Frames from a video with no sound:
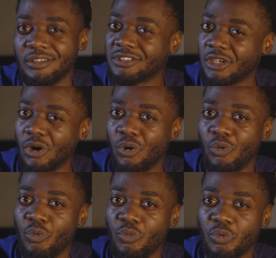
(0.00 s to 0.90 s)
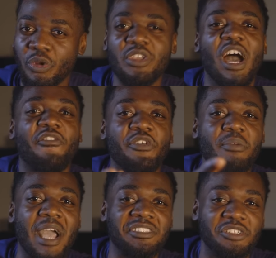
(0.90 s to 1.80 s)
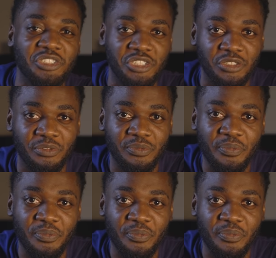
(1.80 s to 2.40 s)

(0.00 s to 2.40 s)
So, what do you got for your max cushion shoe?